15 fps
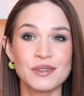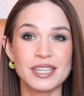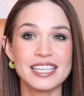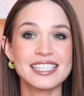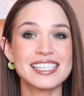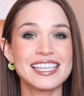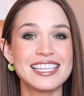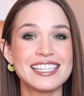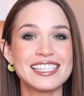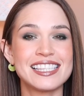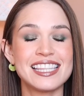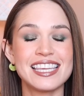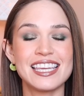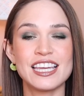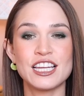this is
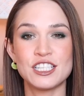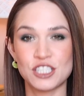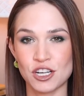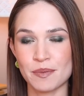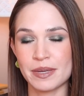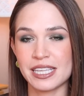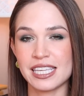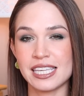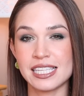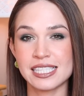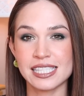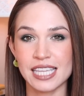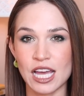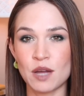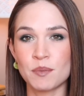the Derma E
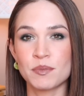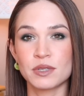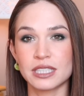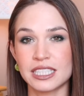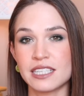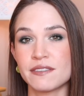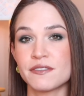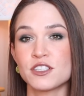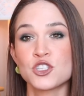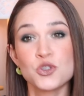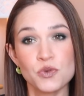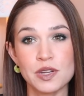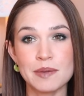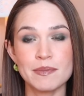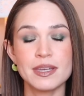Scalp Relief
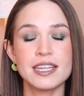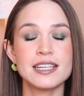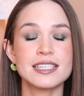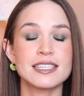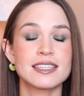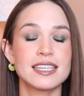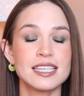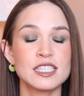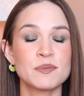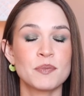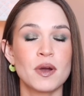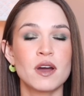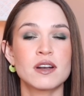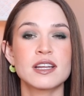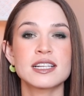Treatment. This
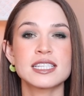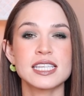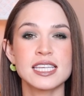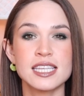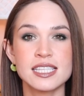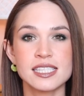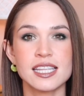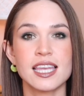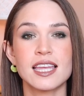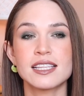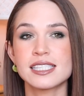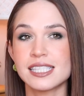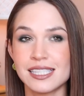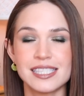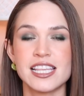product is
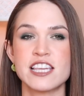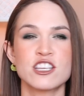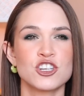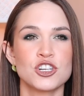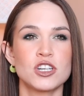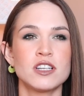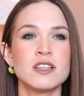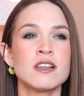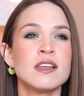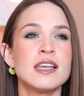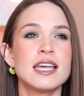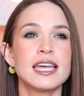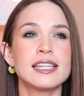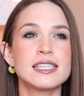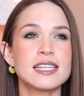sensational.
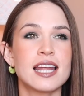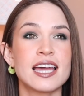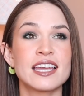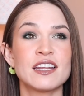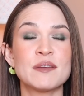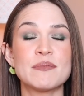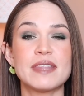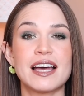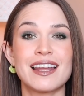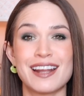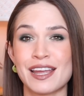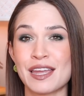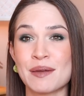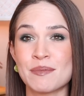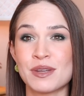It's an item that
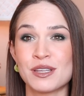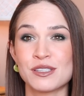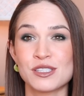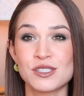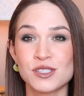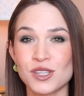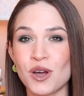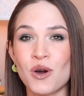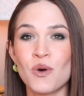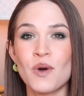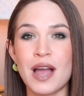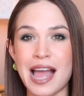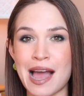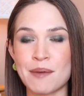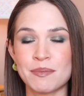I am so
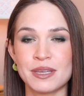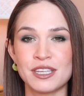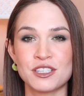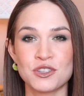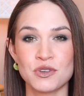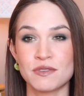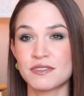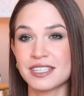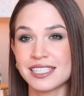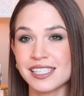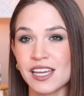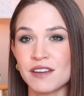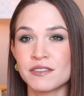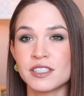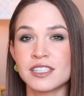happy to have
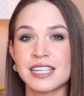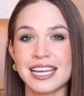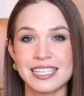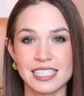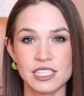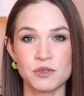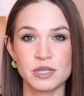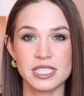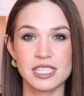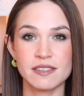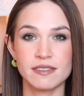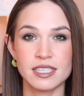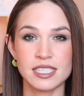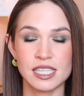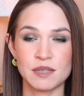discovered. I did receive
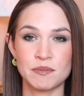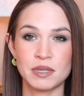this in